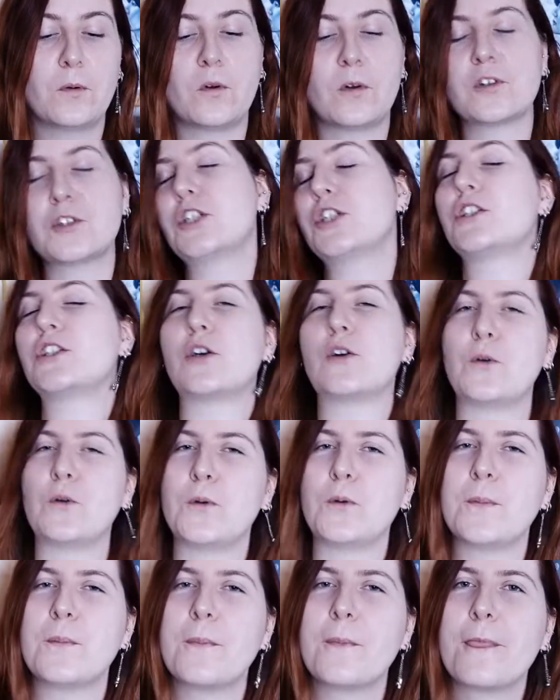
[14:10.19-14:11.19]
or
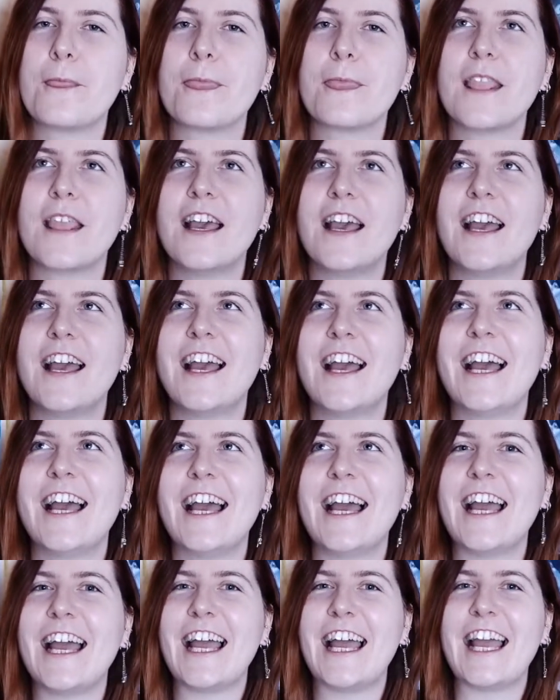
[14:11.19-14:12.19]
show.
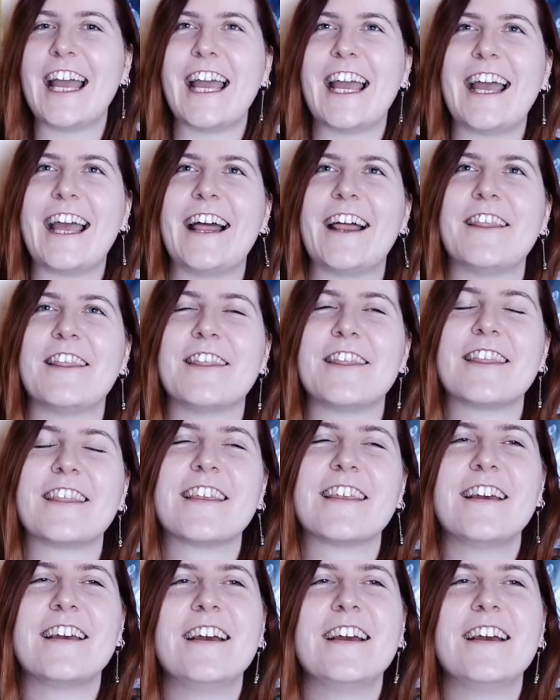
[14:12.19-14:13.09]
And